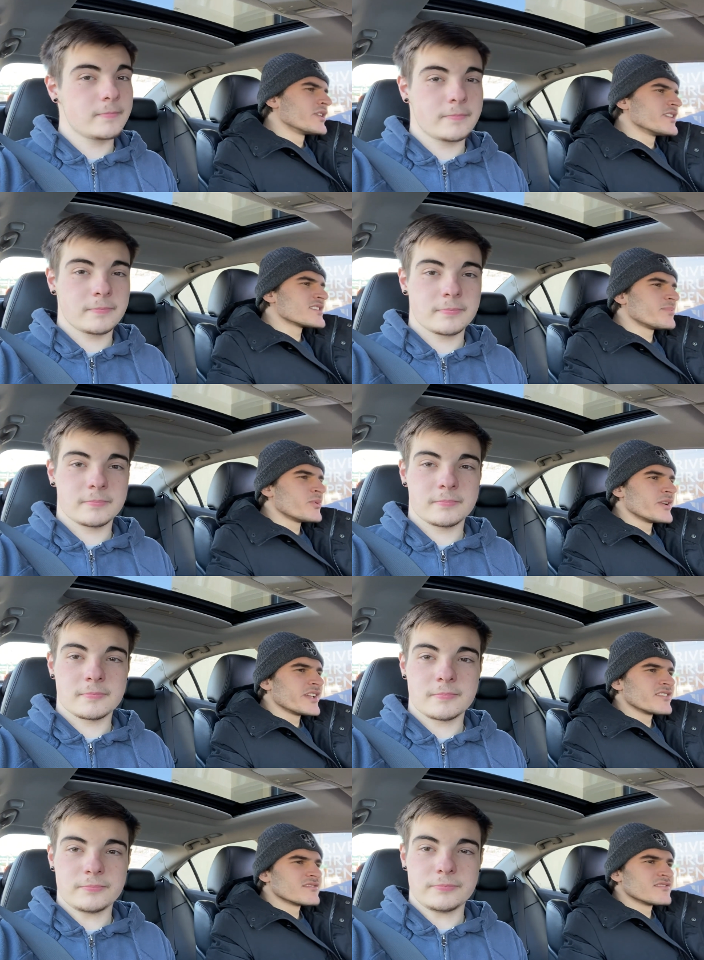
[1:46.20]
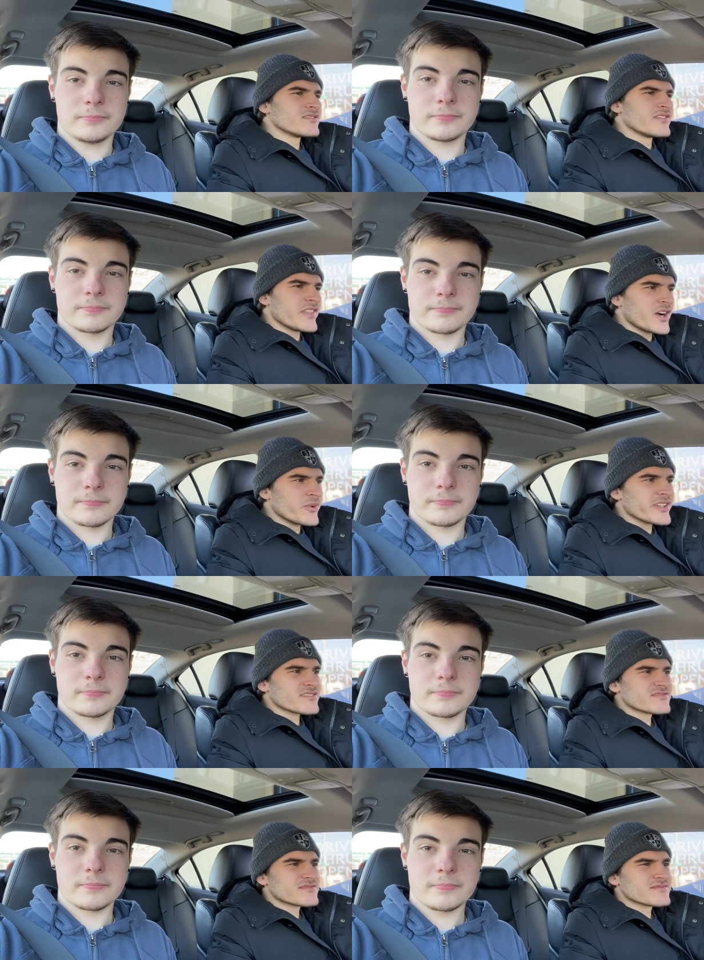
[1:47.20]
Speaker 1: disappointing
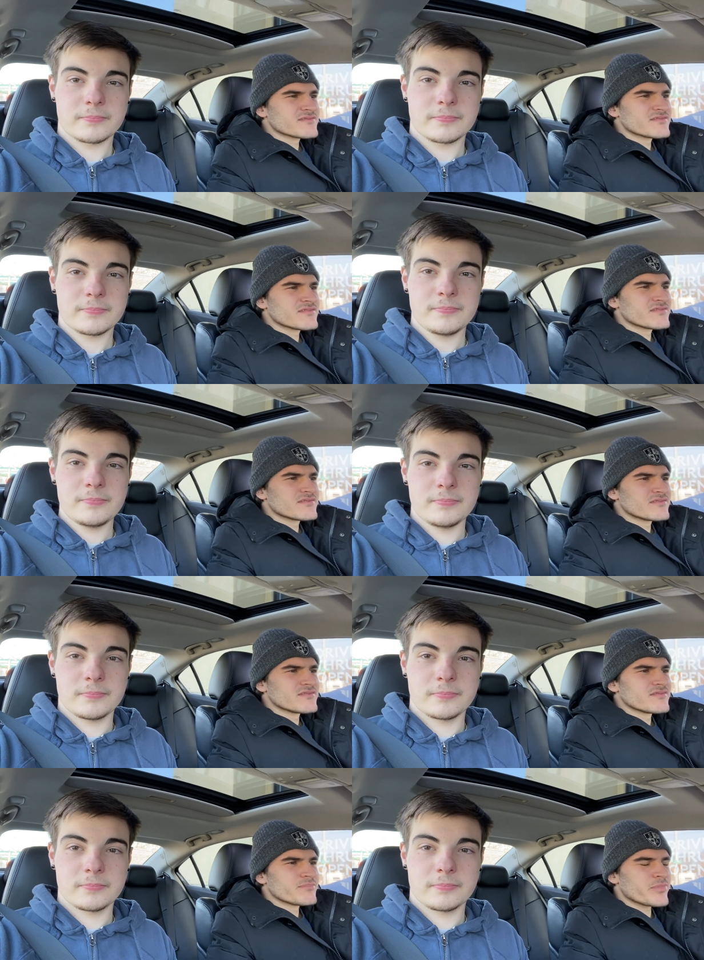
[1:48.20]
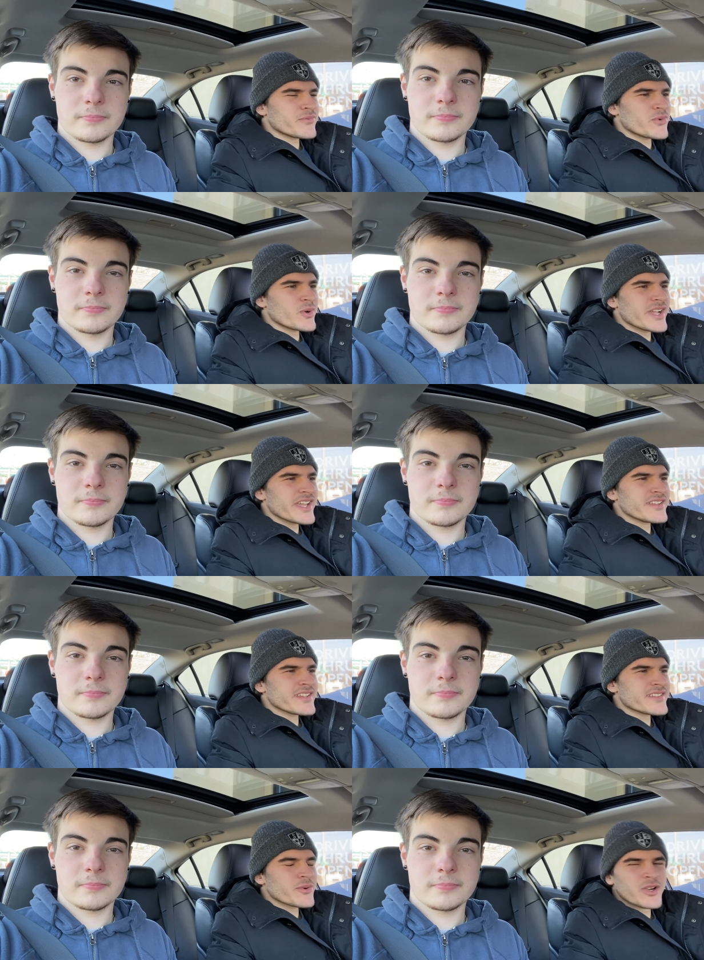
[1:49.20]
knowing beforehand
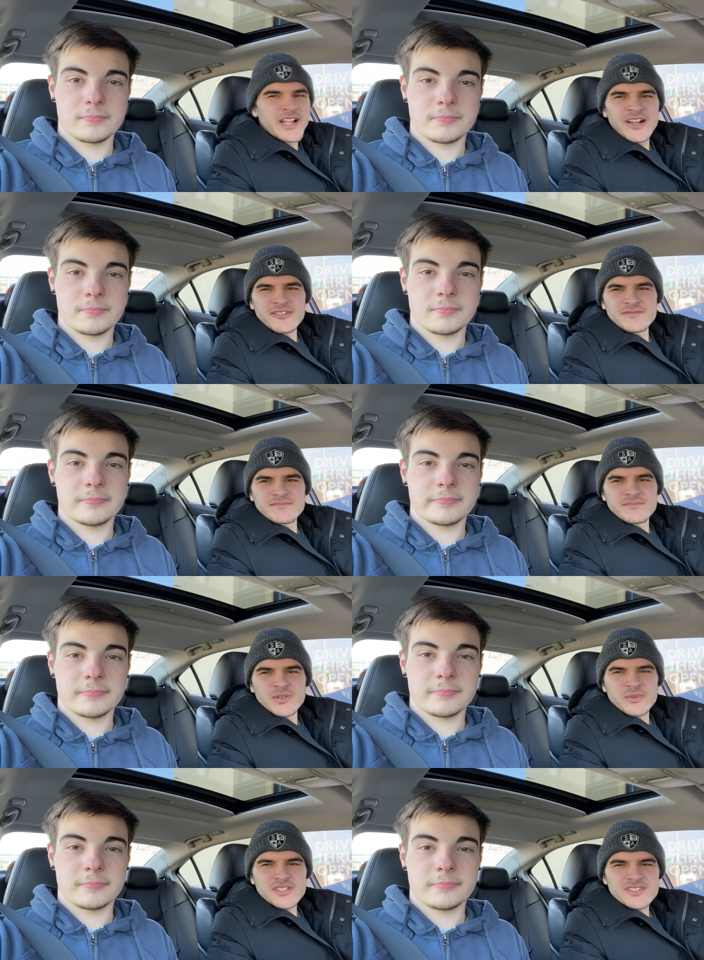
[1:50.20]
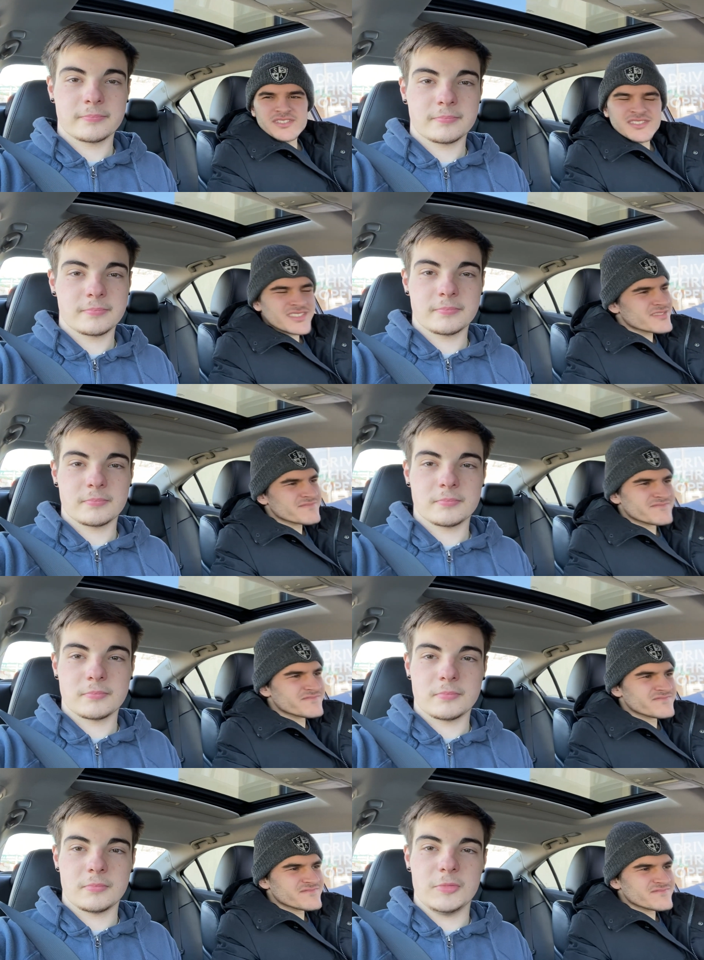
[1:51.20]
that they were out, but we just...
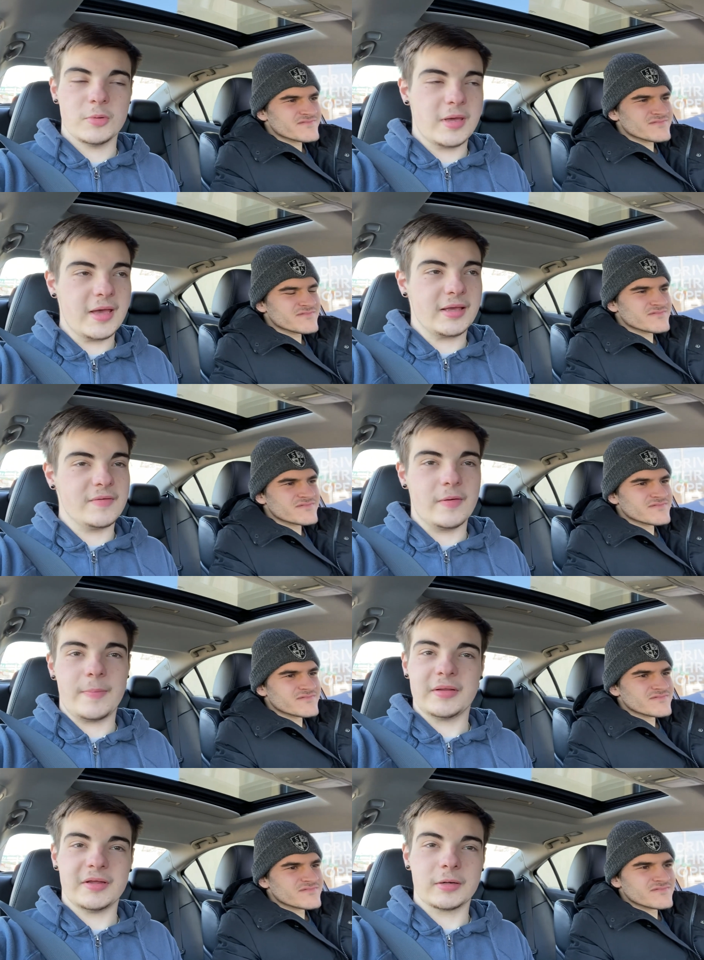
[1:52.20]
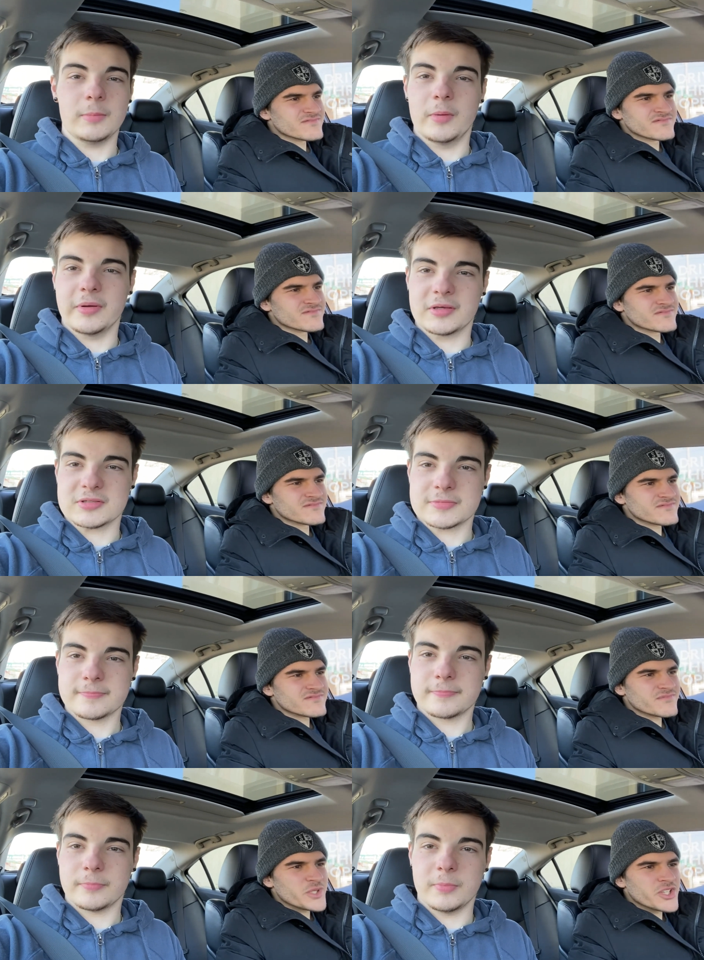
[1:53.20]
Speaker 2: You can't give up on Taco Bell wings.
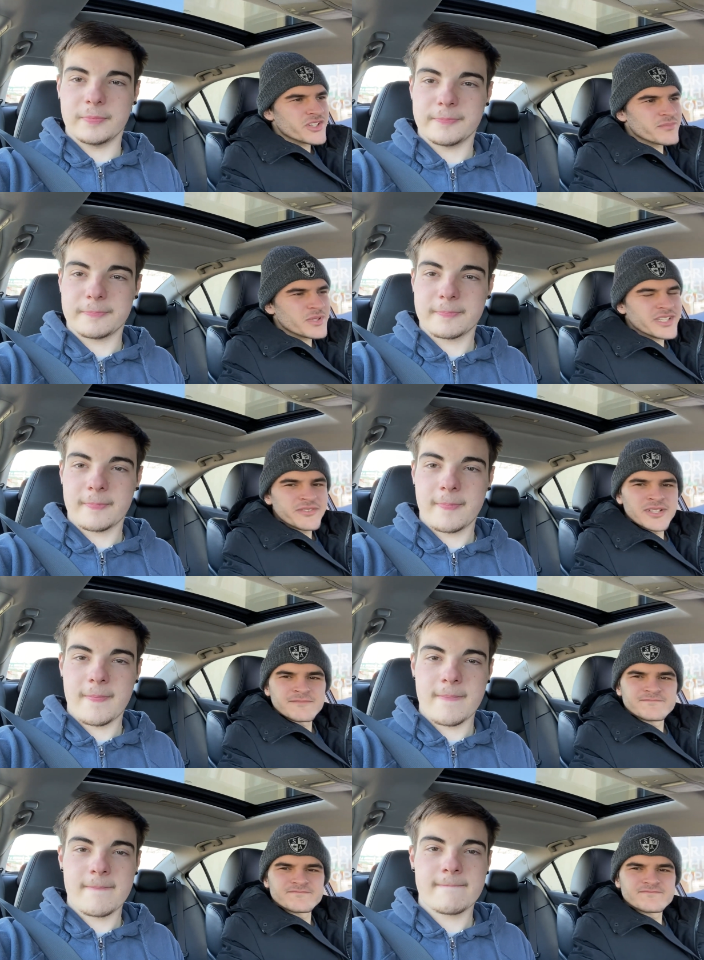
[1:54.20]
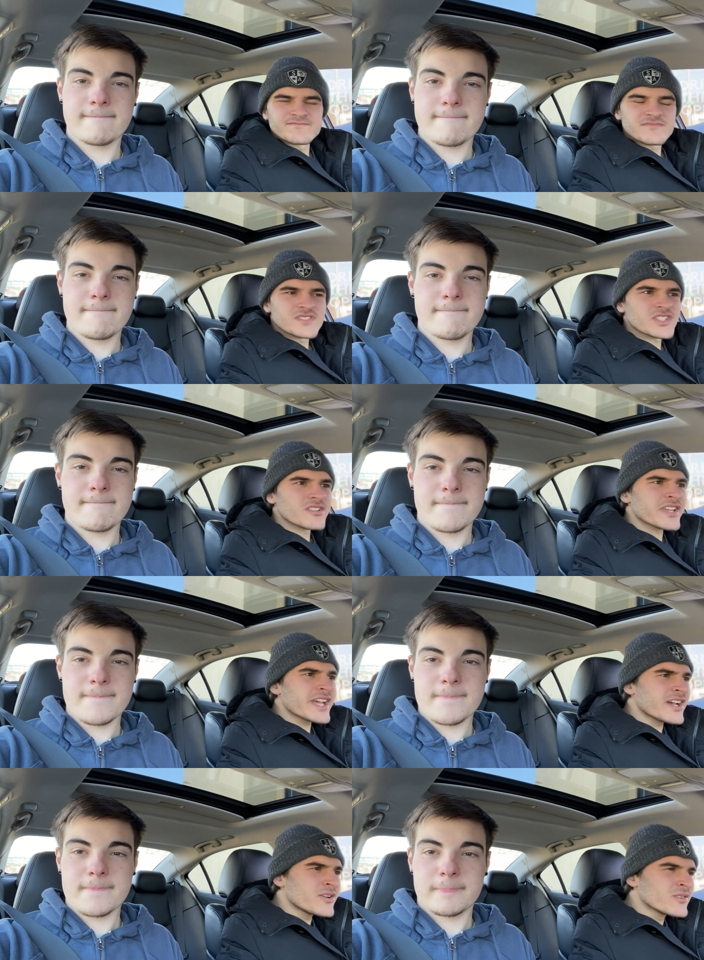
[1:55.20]
We
Speaker 1: couldn't believe it. So
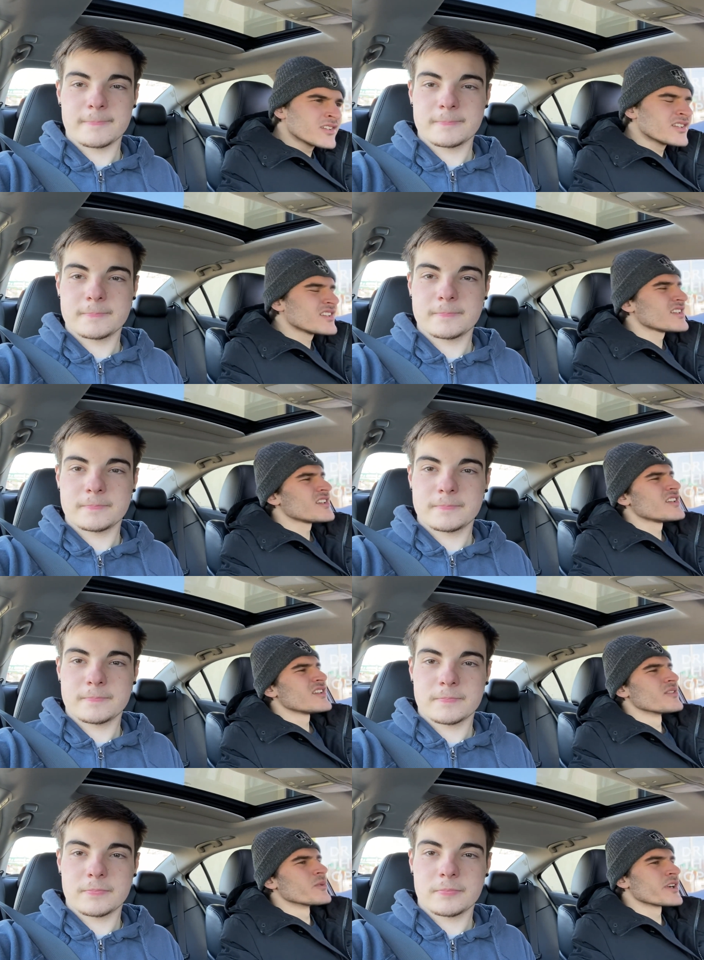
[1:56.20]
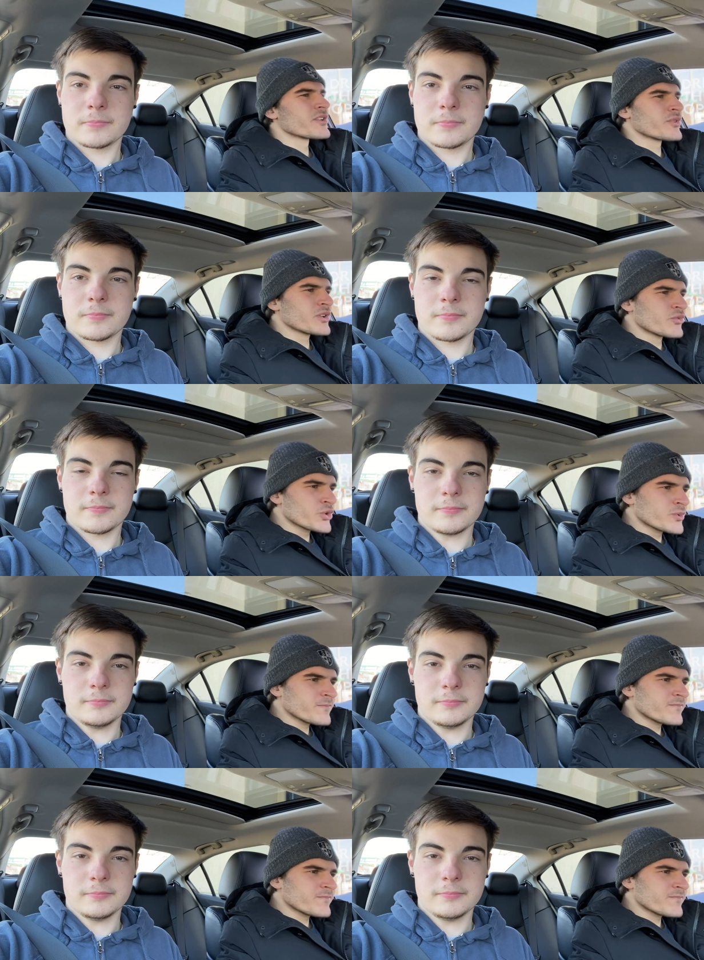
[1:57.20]
now... We're gonna regroup.